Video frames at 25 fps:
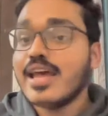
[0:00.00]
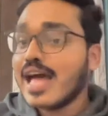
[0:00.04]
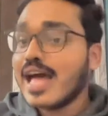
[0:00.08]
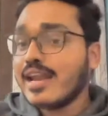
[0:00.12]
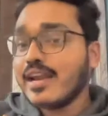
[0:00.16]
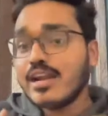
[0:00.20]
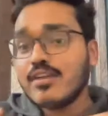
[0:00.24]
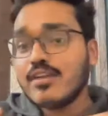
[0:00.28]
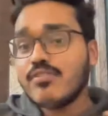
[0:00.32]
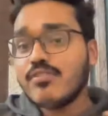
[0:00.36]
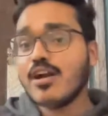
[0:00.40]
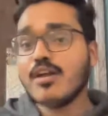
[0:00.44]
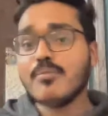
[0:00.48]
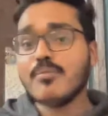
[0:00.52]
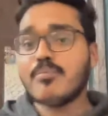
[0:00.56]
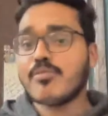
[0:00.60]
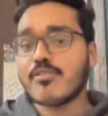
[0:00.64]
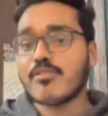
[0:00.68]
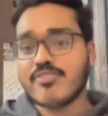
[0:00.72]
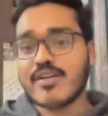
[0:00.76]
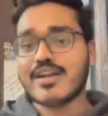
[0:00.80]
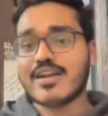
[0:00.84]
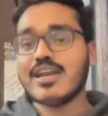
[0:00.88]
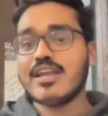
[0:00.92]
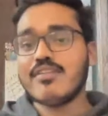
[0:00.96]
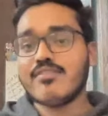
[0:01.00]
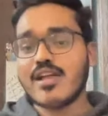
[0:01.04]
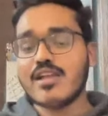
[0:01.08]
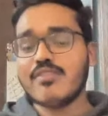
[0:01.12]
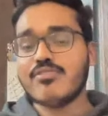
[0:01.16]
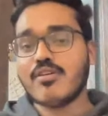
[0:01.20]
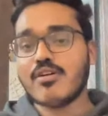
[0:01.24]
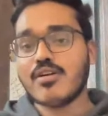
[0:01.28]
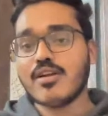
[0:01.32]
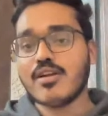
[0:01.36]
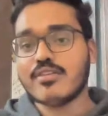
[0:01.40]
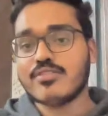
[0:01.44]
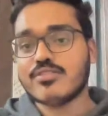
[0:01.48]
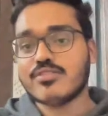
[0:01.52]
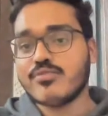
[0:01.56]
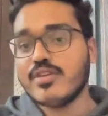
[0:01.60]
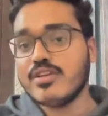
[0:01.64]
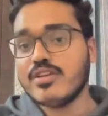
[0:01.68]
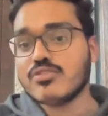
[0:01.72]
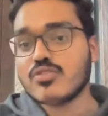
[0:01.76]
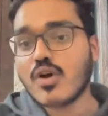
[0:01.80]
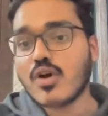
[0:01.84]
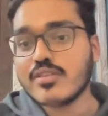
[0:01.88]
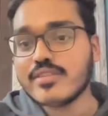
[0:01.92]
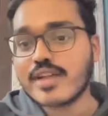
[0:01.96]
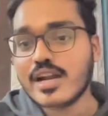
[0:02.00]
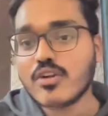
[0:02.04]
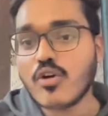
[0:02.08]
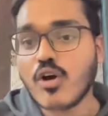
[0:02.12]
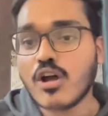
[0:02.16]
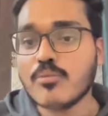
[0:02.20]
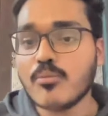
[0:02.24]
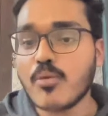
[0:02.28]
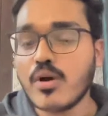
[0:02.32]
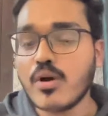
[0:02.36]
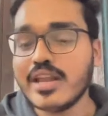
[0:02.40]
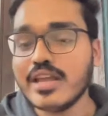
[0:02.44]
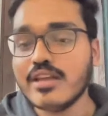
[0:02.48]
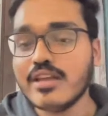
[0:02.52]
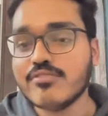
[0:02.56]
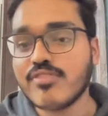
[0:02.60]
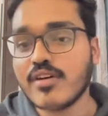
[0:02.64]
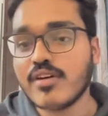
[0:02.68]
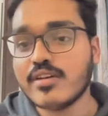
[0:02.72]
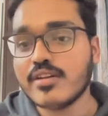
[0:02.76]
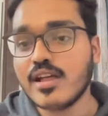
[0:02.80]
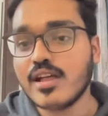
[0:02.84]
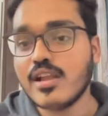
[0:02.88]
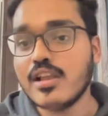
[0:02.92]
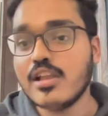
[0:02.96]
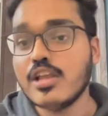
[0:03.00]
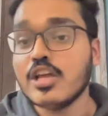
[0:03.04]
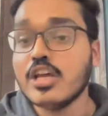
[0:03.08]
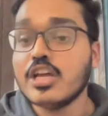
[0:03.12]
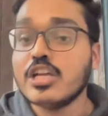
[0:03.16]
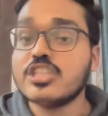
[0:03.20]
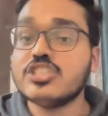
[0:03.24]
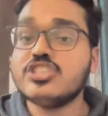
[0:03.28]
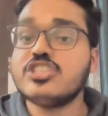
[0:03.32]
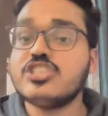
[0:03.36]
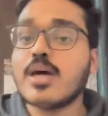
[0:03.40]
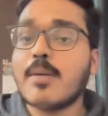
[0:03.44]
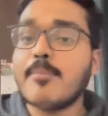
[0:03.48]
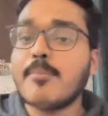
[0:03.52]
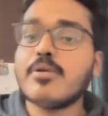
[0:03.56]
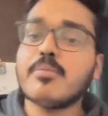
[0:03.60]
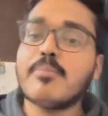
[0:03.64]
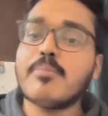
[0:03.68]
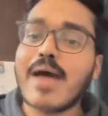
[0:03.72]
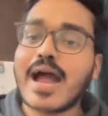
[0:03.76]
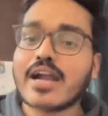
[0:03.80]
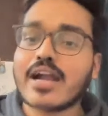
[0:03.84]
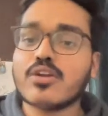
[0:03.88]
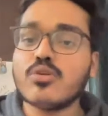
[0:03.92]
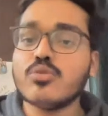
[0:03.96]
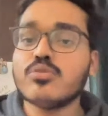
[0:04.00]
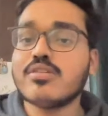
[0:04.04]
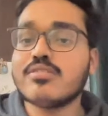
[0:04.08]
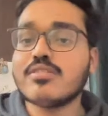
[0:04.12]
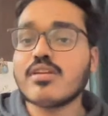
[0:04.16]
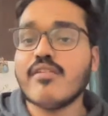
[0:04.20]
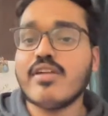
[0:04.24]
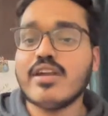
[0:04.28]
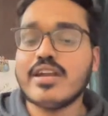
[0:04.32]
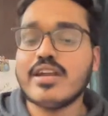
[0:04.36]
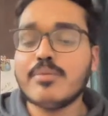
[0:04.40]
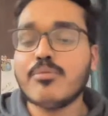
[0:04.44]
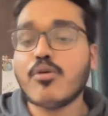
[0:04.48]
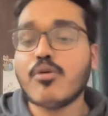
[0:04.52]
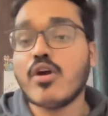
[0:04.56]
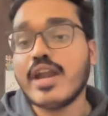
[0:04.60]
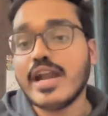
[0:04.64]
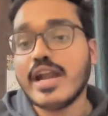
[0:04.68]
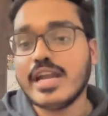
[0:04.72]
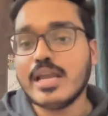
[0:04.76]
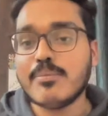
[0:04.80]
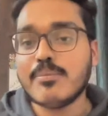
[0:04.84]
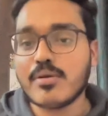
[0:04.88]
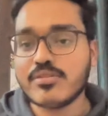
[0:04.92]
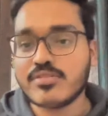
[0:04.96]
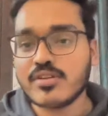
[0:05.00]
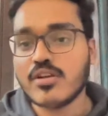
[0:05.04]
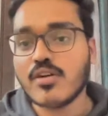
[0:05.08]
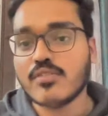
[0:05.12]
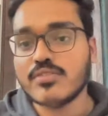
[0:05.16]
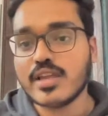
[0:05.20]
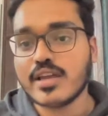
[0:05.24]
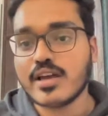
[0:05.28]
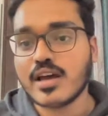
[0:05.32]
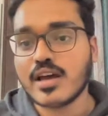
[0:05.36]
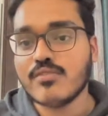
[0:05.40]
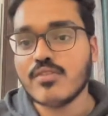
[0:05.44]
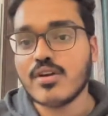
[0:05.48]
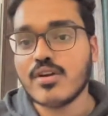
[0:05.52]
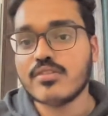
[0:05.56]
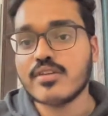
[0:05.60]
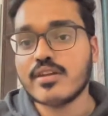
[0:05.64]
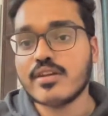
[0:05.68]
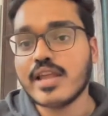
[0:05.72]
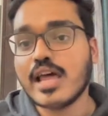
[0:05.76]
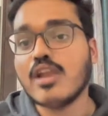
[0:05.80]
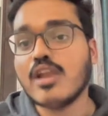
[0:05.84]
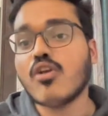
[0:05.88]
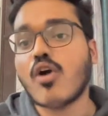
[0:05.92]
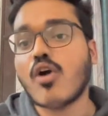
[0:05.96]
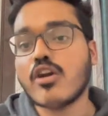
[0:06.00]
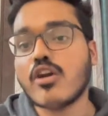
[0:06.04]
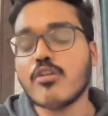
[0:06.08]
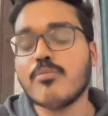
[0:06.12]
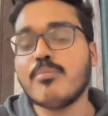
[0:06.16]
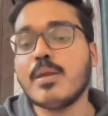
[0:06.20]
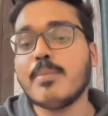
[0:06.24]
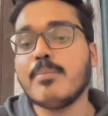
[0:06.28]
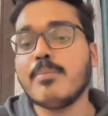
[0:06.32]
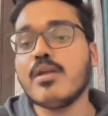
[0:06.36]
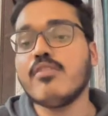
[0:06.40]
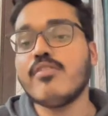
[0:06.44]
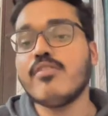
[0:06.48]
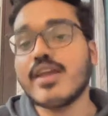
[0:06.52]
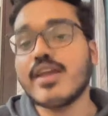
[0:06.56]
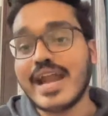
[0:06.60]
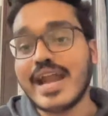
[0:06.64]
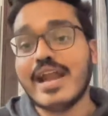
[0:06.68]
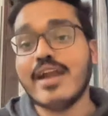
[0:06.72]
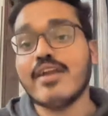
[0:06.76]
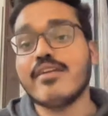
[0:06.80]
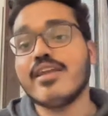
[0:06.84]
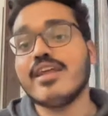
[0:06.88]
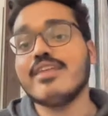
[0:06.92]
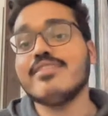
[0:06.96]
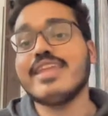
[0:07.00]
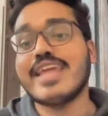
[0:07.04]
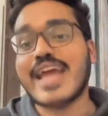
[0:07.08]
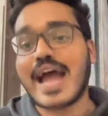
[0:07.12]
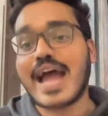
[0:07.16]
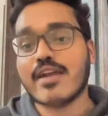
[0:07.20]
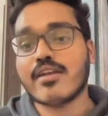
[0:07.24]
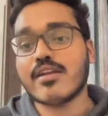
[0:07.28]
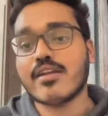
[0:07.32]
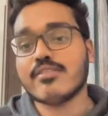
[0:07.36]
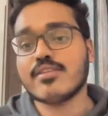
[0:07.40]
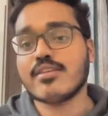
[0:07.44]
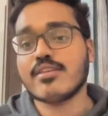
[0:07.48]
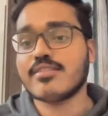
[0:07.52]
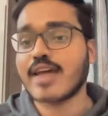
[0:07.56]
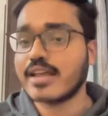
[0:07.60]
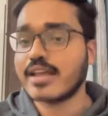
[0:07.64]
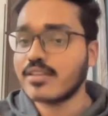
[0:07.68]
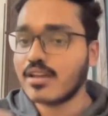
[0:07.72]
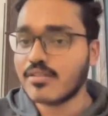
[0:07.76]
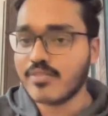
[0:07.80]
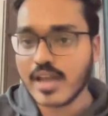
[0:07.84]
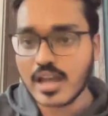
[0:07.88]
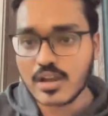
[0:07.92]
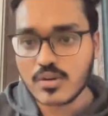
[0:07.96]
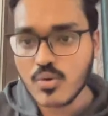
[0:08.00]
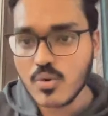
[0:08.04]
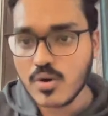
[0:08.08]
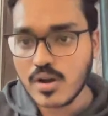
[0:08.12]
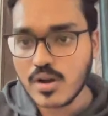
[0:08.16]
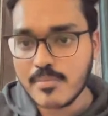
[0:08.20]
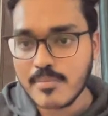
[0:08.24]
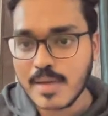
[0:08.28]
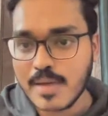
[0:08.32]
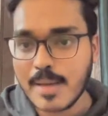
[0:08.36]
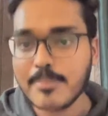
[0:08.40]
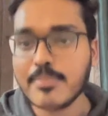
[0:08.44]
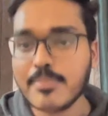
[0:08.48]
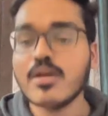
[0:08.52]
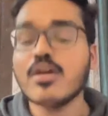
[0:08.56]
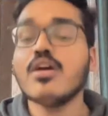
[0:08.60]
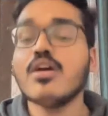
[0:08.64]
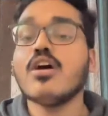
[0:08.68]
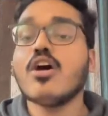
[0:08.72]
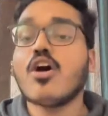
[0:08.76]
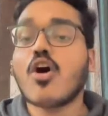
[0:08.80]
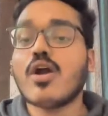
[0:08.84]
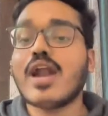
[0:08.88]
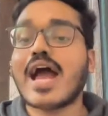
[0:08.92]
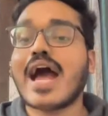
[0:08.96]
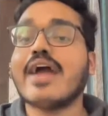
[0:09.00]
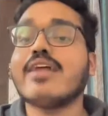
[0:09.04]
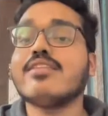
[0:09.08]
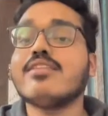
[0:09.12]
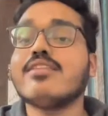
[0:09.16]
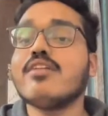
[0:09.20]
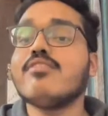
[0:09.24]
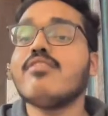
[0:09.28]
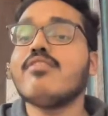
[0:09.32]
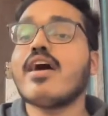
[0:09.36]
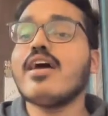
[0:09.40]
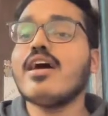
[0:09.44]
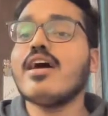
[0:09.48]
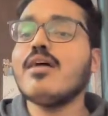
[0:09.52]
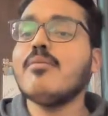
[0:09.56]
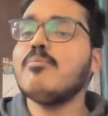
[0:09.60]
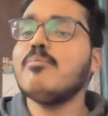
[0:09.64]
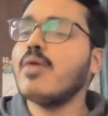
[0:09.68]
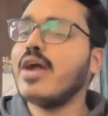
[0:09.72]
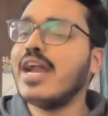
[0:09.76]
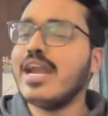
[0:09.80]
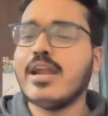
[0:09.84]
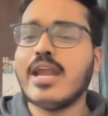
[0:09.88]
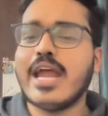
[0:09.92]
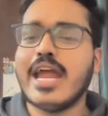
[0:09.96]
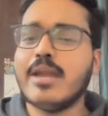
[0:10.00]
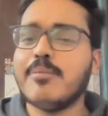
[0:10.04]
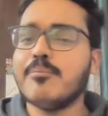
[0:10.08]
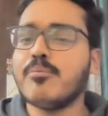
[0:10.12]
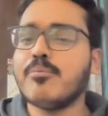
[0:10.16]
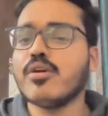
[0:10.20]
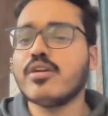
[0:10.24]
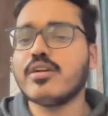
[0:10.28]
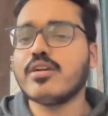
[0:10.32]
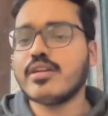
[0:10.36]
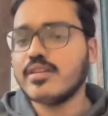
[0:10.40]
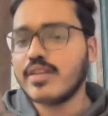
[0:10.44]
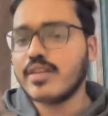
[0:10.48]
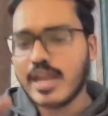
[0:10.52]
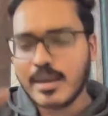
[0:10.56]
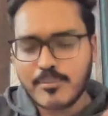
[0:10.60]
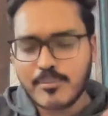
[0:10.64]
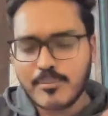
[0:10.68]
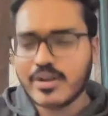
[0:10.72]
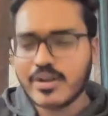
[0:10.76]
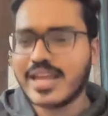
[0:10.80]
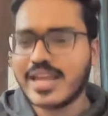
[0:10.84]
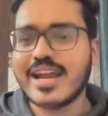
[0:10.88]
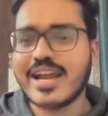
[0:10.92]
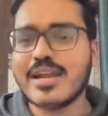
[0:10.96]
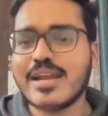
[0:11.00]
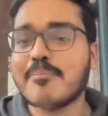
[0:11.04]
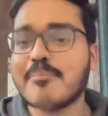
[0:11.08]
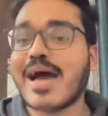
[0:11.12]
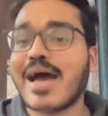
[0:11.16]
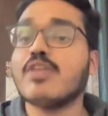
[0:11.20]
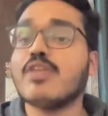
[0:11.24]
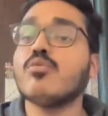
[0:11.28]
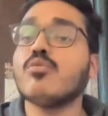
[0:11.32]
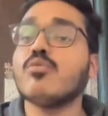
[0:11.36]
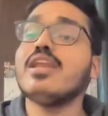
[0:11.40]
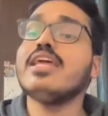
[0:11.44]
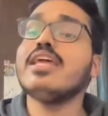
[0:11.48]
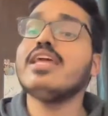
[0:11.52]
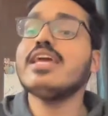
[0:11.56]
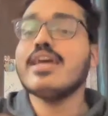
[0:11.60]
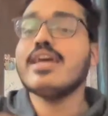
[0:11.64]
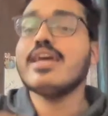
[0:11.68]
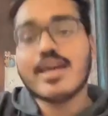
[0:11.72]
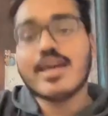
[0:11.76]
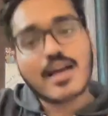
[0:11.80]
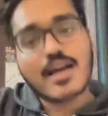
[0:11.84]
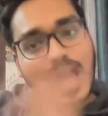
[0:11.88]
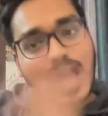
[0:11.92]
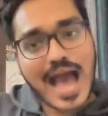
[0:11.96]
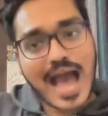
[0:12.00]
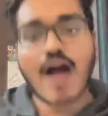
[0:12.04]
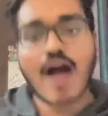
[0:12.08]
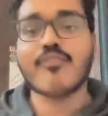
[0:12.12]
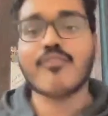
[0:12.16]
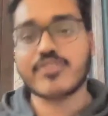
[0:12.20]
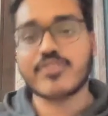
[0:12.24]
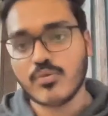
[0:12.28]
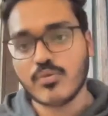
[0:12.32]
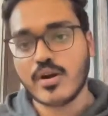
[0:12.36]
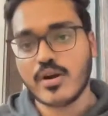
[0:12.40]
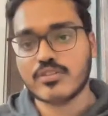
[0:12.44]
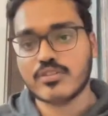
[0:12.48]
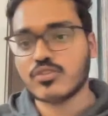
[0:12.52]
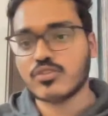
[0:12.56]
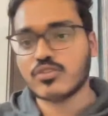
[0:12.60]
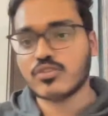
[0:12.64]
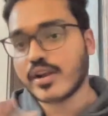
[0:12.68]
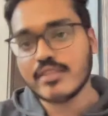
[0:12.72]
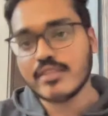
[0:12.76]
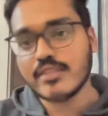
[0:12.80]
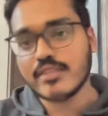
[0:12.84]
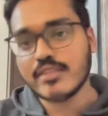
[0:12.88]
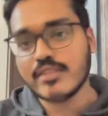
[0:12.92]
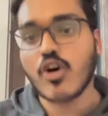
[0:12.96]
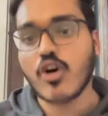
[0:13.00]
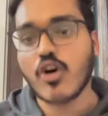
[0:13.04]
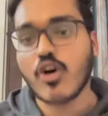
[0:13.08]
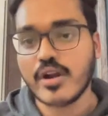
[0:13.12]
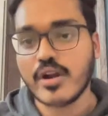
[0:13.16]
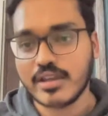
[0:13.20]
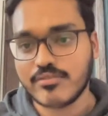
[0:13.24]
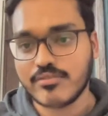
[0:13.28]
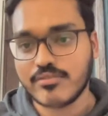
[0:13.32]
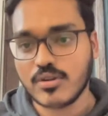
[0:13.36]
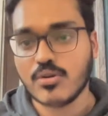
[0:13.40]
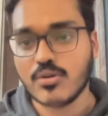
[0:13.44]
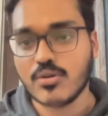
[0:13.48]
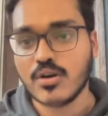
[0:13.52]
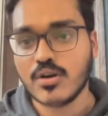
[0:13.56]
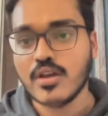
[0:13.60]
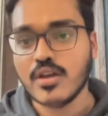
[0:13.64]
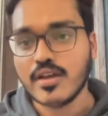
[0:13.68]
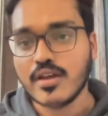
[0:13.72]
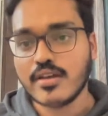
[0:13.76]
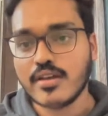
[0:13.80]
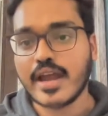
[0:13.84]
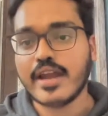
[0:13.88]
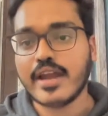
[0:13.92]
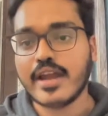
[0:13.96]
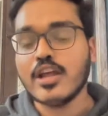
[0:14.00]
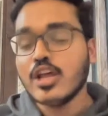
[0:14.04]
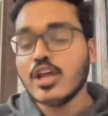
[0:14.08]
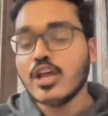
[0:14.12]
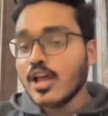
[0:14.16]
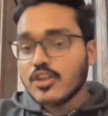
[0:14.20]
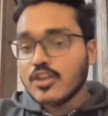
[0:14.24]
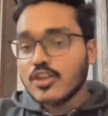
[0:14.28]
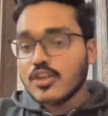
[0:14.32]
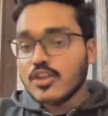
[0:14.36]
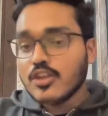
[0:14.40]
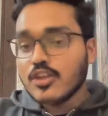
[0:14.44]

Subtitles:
And it worked perfectly well for us. We saw that onboarding funnel jumped back to the 70 or 80% of the conversion, and a lot of people were entering the addresses either via Google Map or either via inputting it manually afterwards, not in the onboarding flow, right?